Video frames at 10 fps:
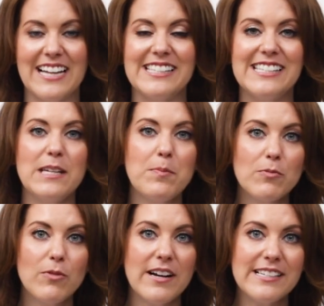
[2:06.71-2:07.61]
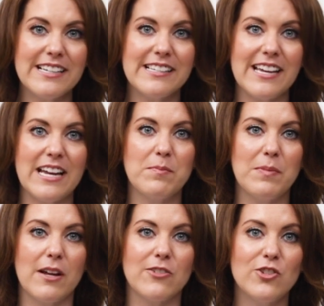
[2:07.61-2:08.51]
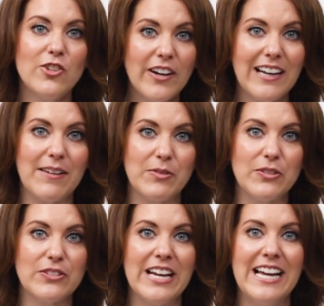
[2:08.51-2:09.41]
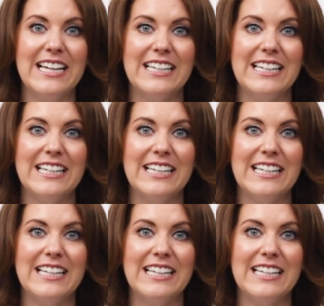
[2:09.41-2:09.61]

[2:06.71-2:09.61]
and steeper rises in blood sugar levels